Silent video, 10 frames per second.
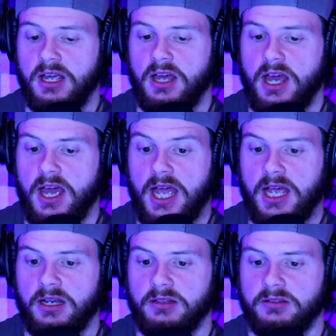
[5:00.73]

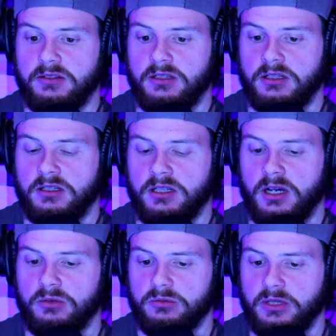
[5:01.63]
And,
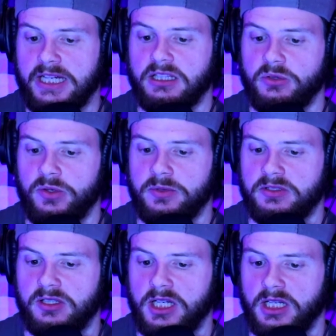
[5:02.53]
lately we've been
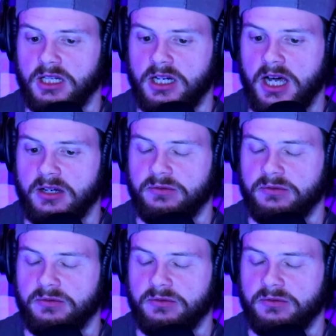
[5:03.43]
seeing kind of